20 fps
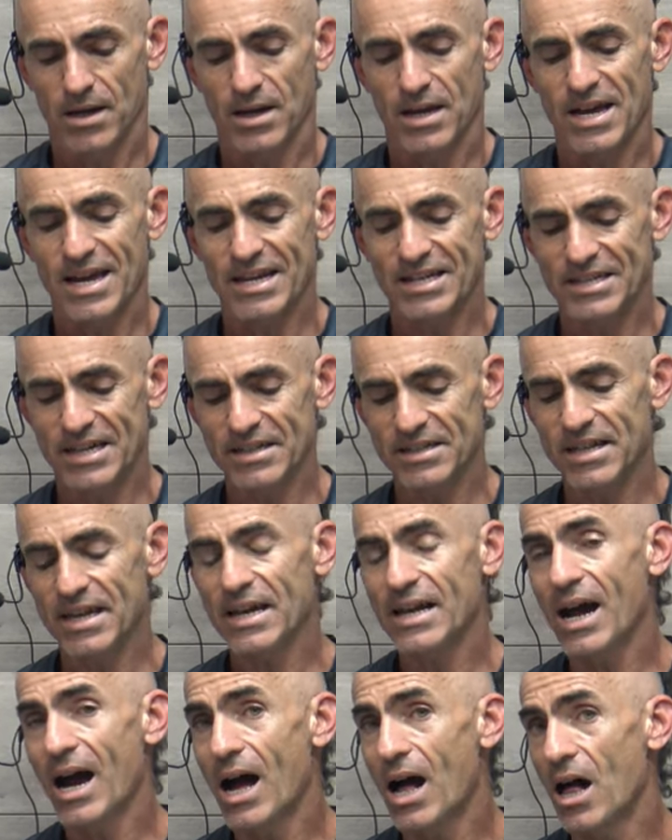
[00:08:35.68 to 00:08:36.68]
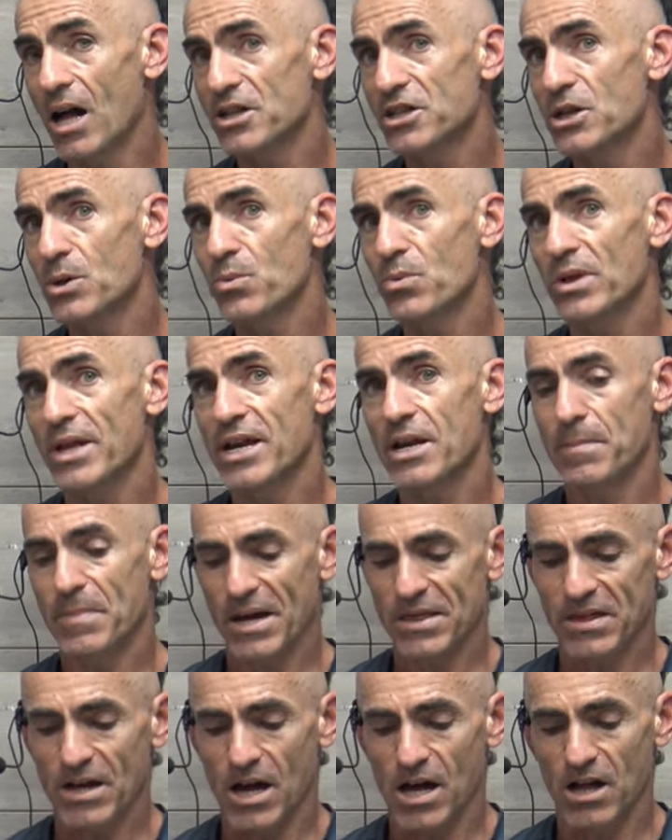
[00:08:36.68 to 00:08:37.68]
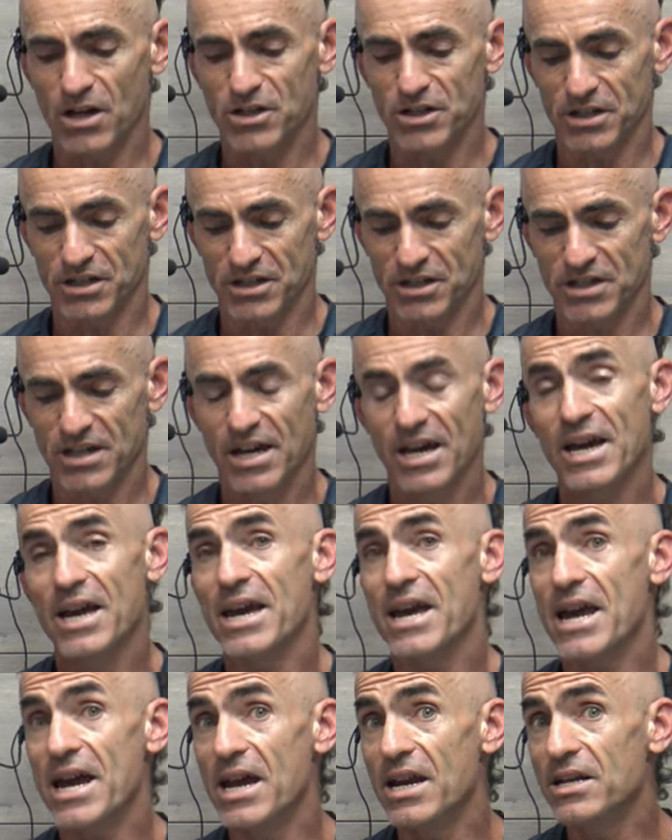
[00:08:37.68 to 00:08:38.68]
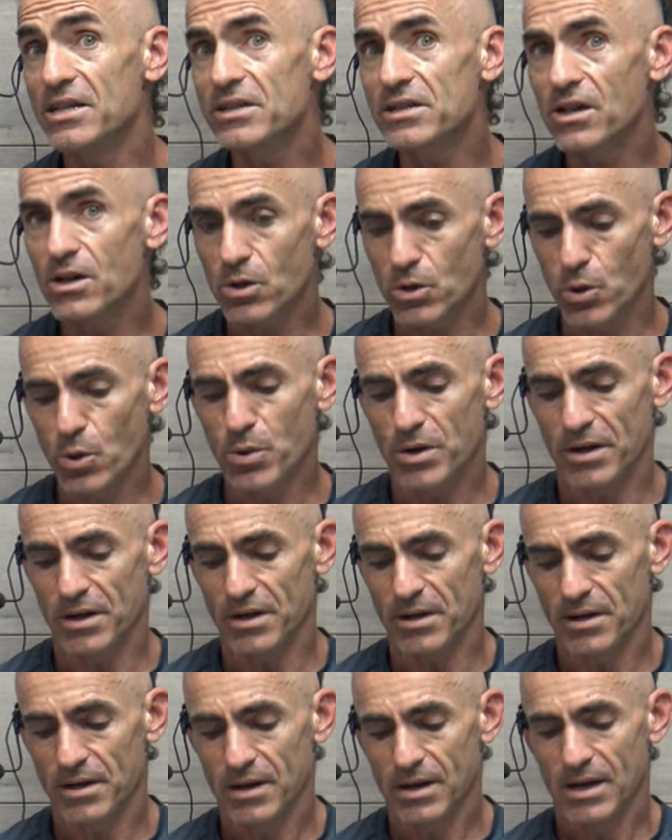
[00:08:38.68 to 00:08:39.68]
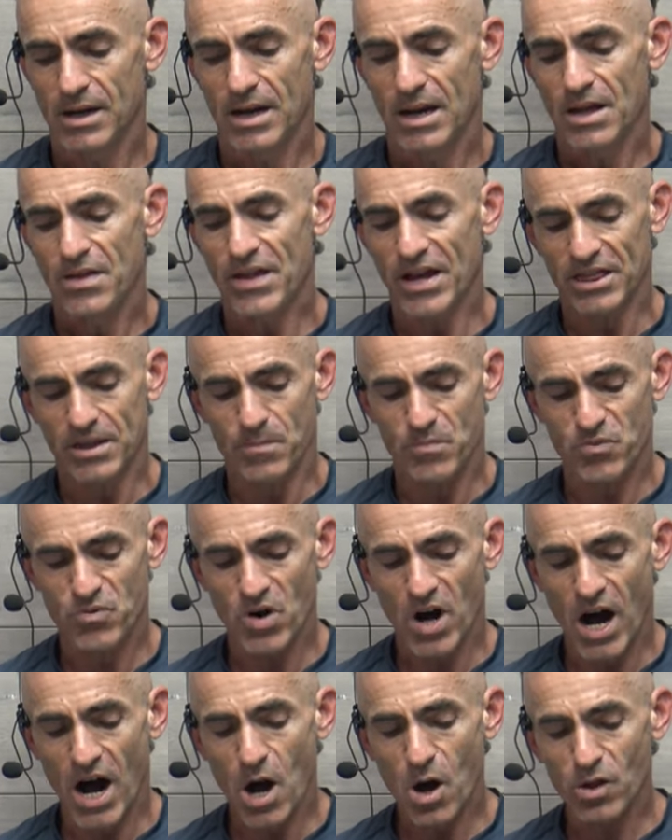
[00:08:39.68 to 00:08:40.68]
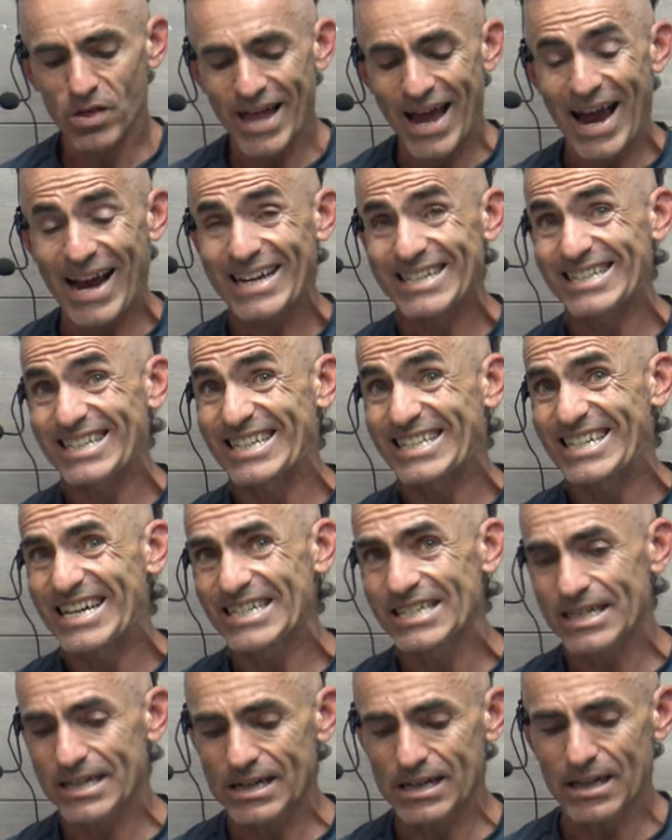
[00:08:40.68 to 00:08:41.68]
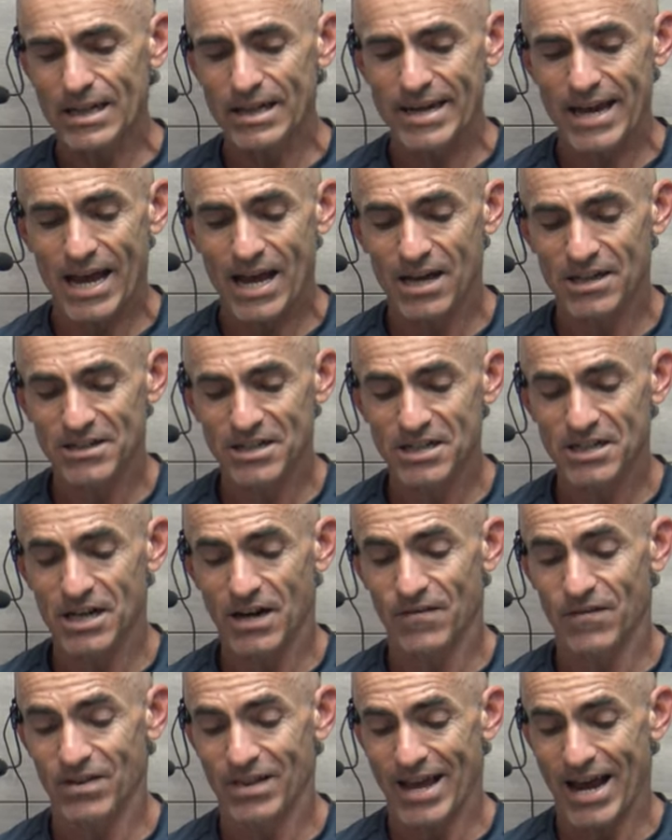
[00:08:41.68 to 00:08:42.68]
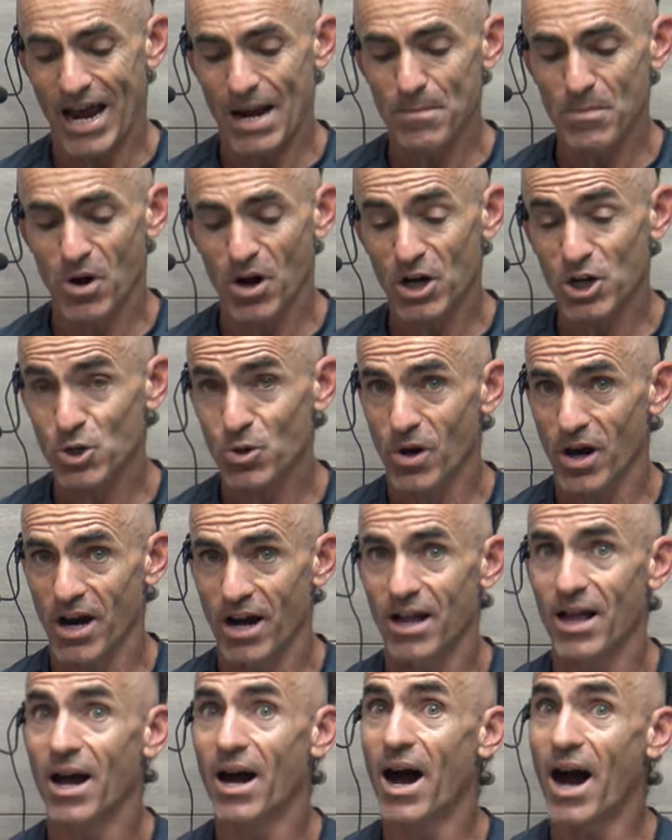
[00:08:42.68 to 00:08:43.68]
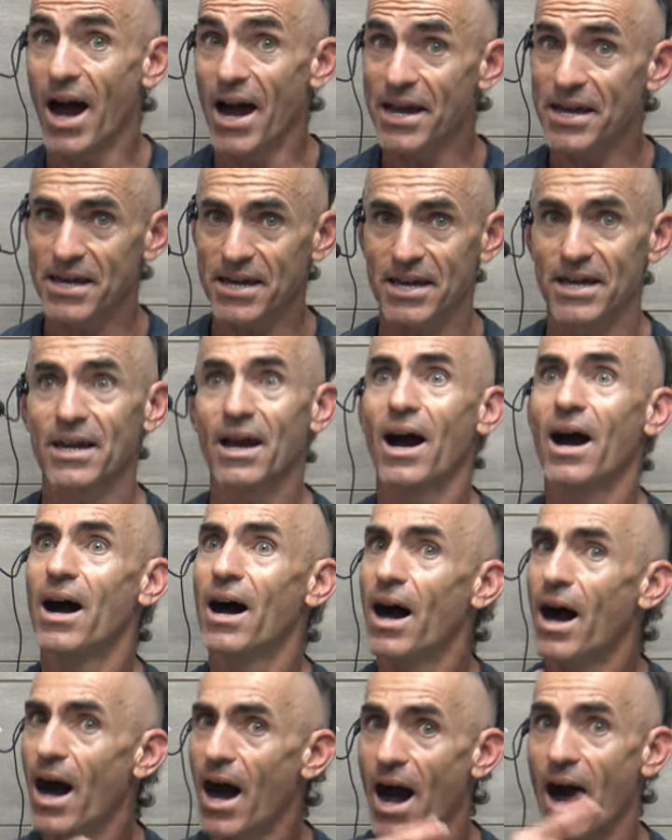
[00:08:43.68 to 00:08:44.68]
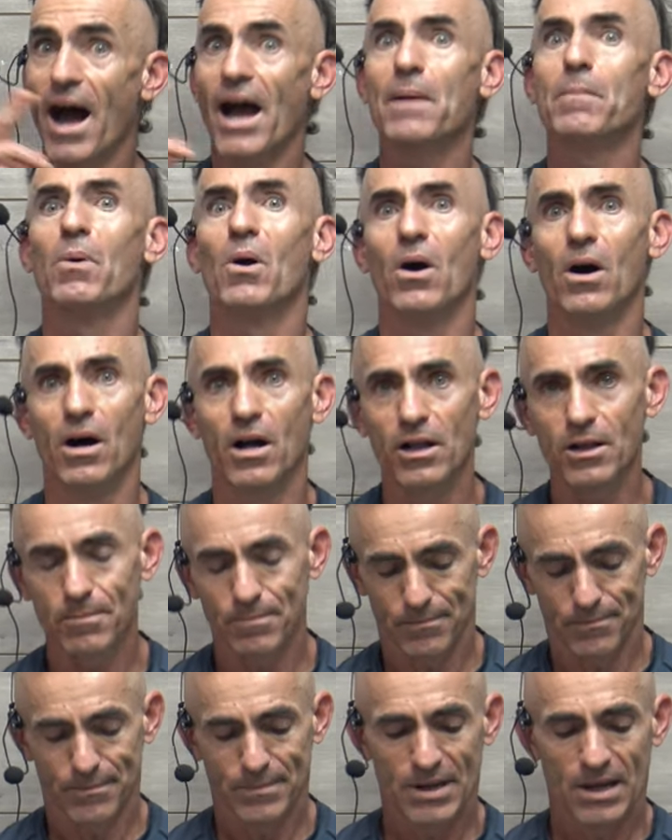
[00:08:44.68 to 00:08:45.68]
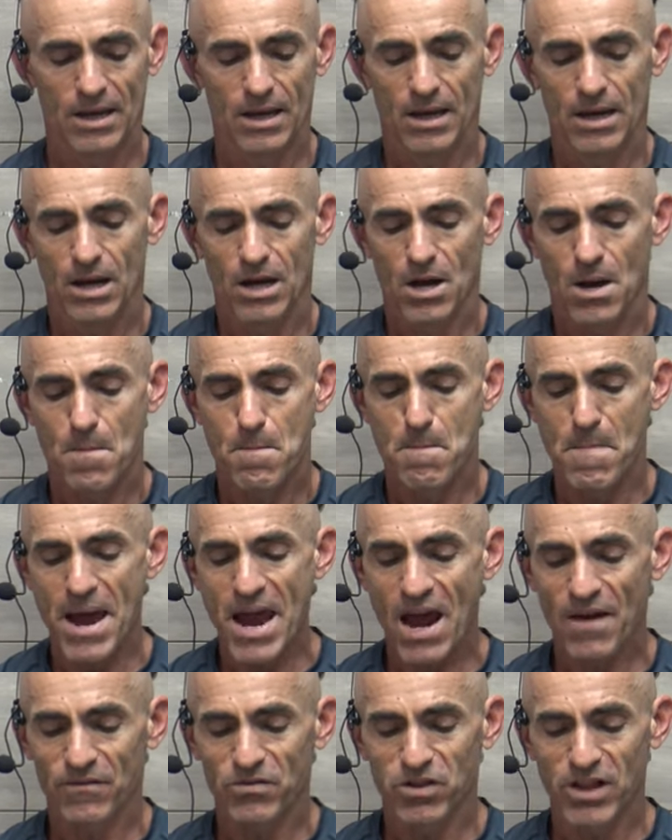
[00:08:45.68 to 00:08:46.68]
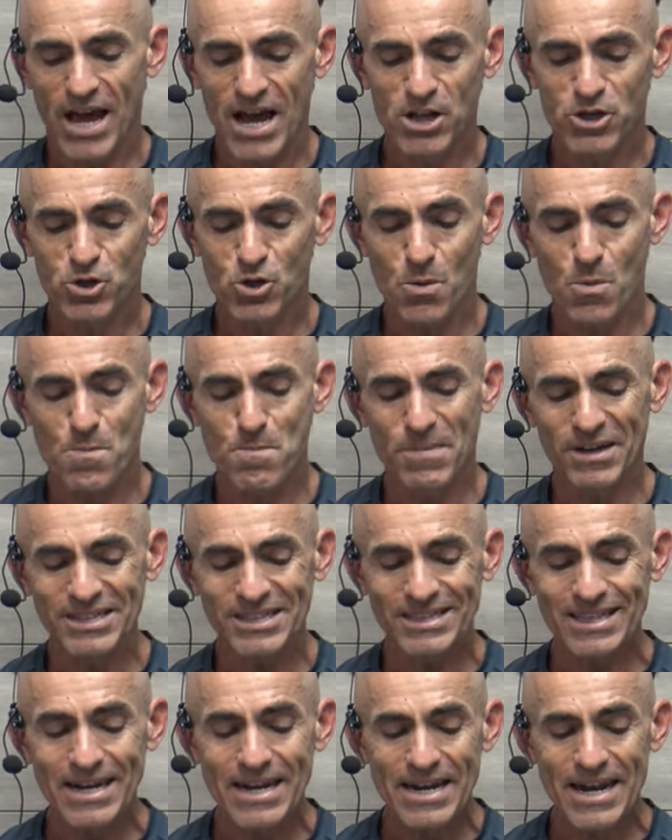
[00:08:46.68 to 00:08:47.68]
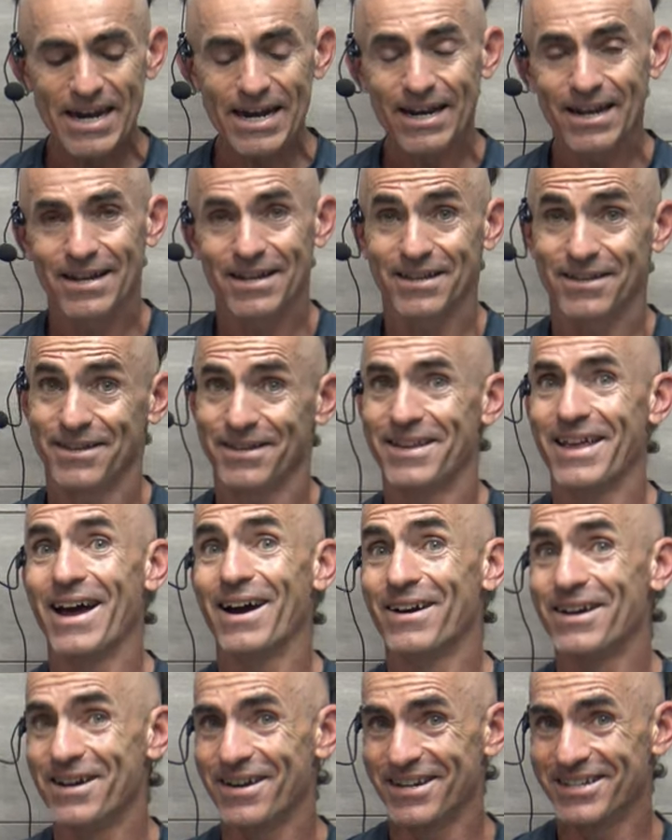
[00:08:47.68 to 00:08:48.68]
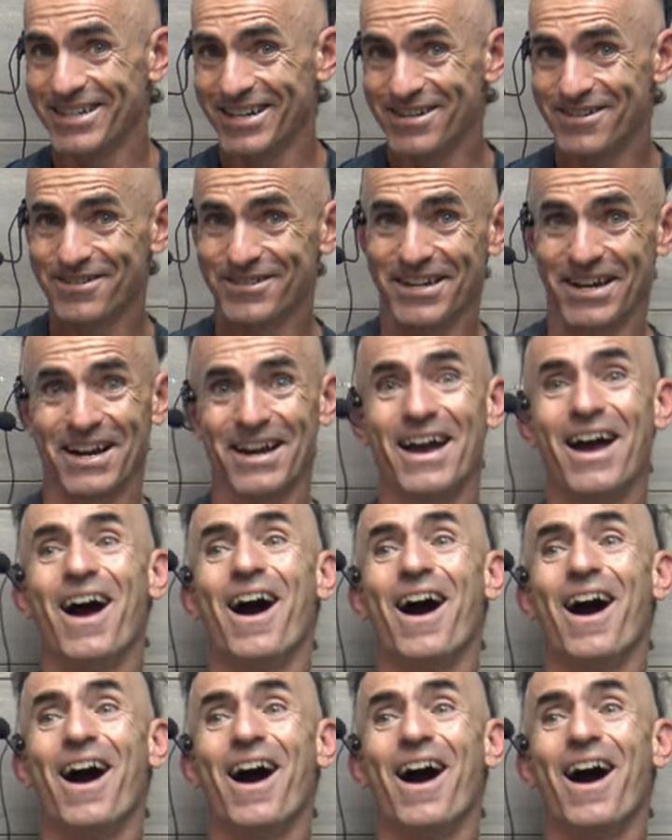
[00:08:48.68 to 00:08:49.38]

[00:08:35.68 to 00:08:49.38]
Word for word: existing collagen-related pathologies. It is concluded that the prior lack of statistical analysis of a landmark trial, i.e. eyeball, may have led to misleading. Now, it's interesting.